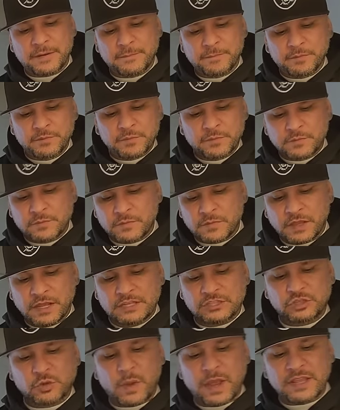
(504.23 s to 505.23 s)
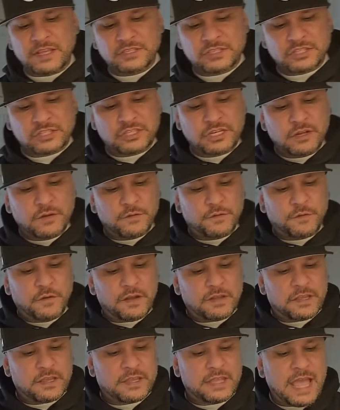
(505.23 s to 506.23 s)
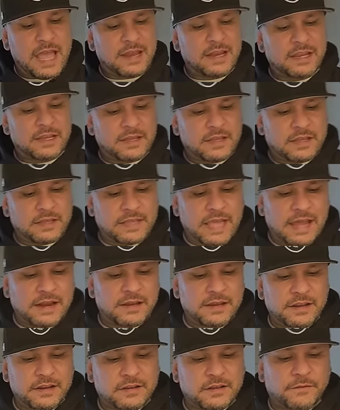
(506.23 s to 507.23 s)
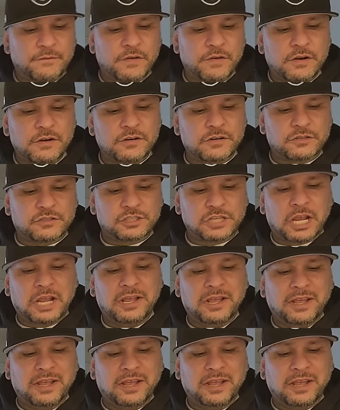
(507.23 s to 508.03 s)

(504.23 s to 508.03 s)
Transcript: It's so I could steal fucking catalytic converters.